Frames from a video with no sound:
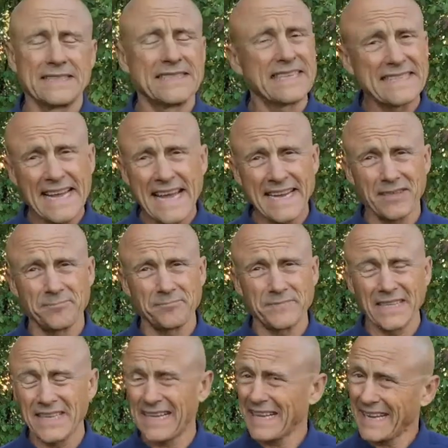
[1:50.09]
To date,
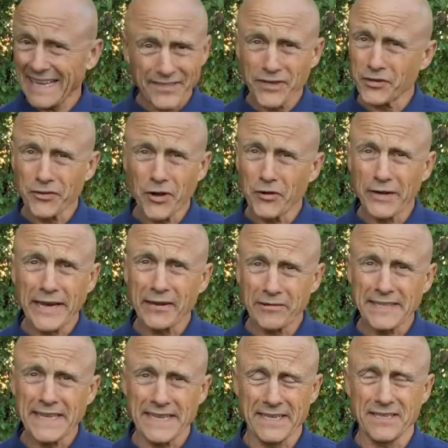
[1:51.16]
and there are no
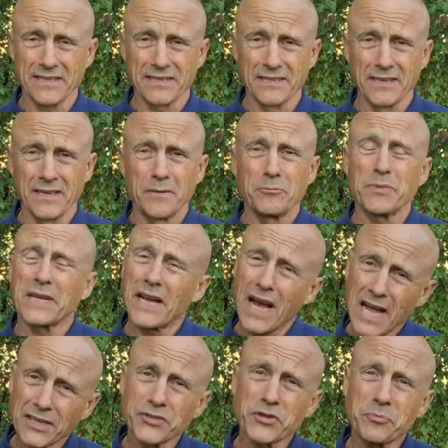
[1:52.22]
guarantees, but
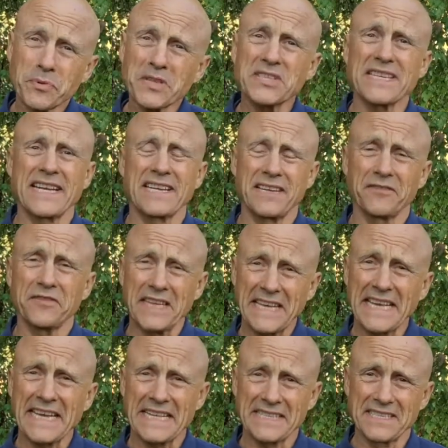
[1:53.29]
100% of the
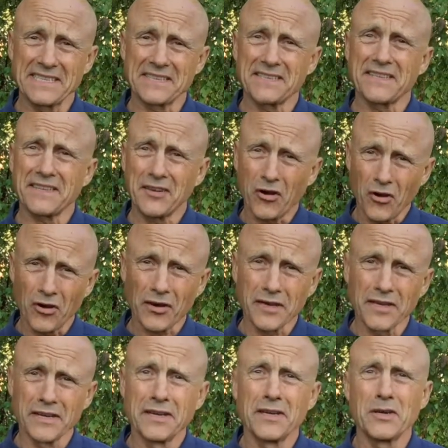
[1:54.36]
kids that
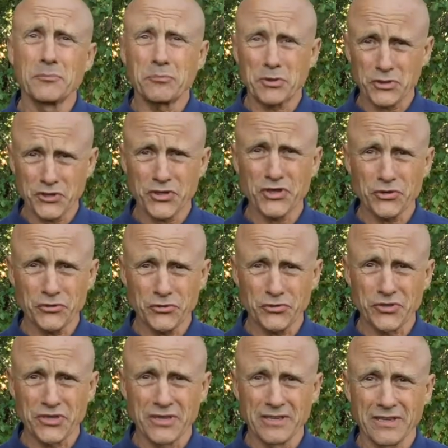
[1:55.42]
ARC
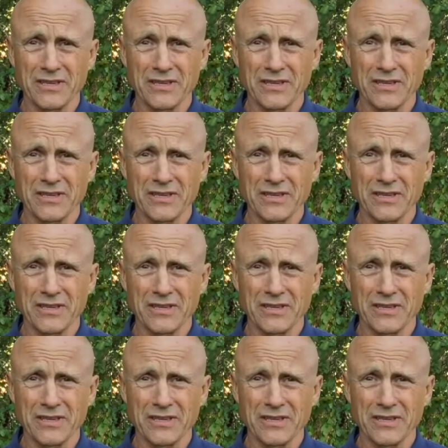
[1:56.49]
pursues